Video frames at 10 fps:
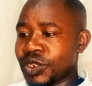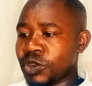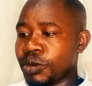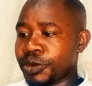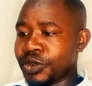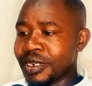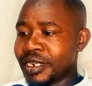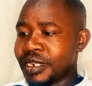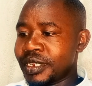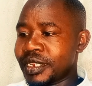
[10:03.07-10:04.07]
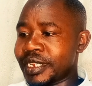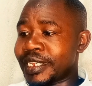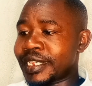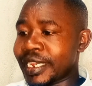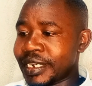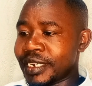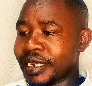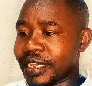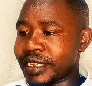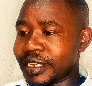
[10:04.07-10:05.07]
opportunities in
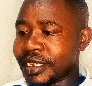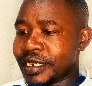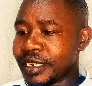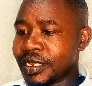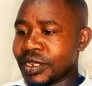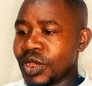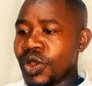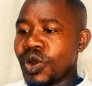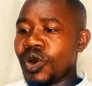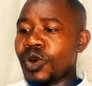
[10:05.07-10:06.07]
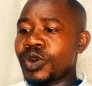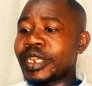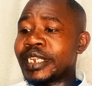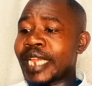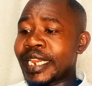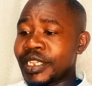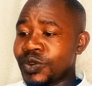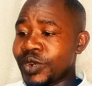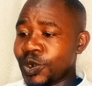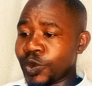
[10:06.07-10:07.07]
certain sectors, or
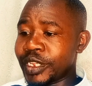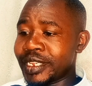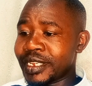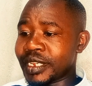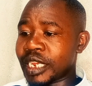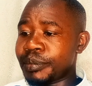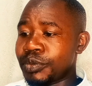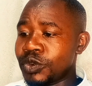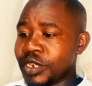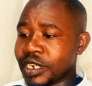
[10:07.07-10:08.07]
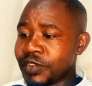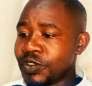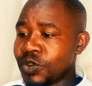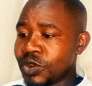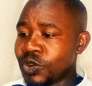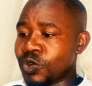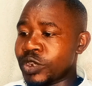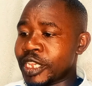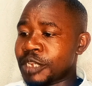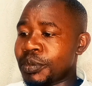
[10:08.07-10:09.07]
inadequate wages can push individuals to
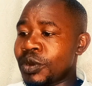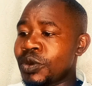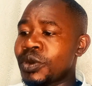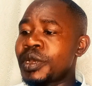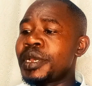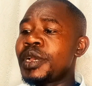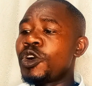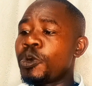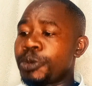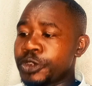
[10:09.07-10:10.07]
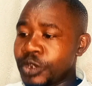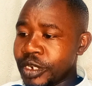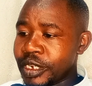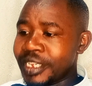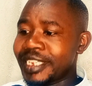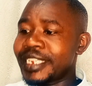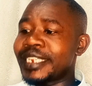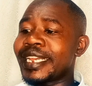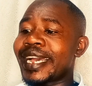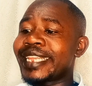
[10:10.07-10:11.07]
explore opportunities
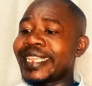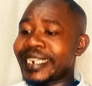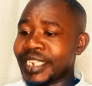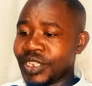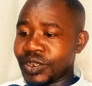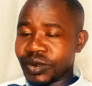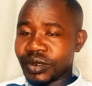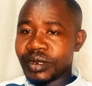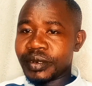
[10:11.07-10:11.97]
in other regions.